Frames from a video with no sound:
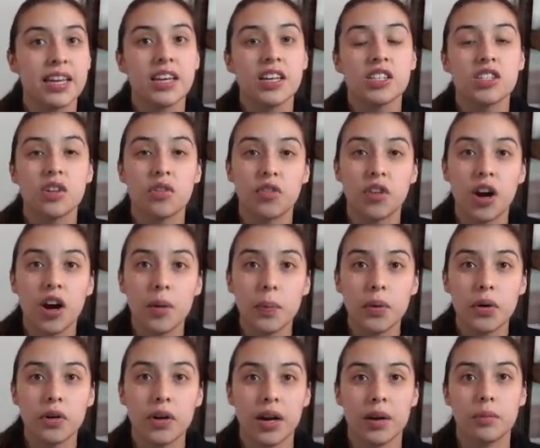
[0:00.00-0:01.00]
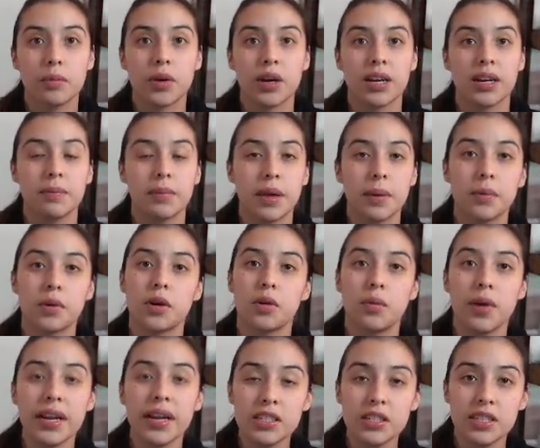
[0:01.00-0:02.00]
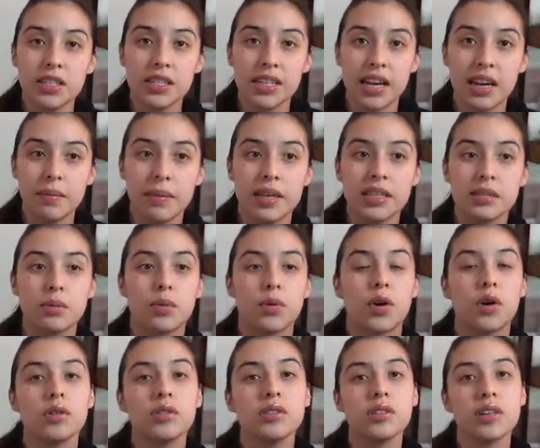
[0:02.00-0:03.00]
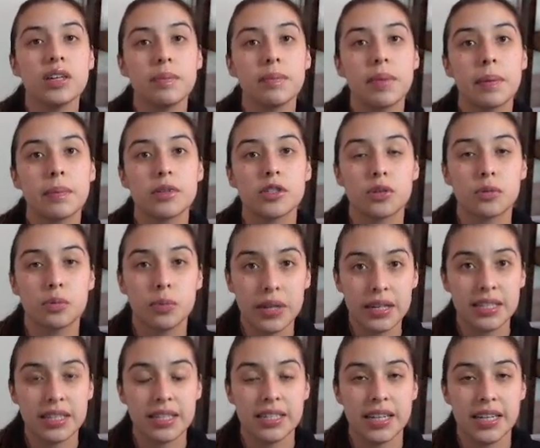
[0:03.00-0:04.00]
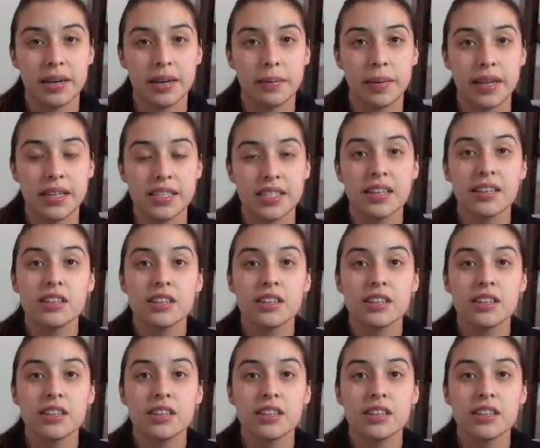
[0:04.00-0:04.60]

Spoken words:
So for our program, we're going to be able to write to the database, but we're also going to be able to read to the database.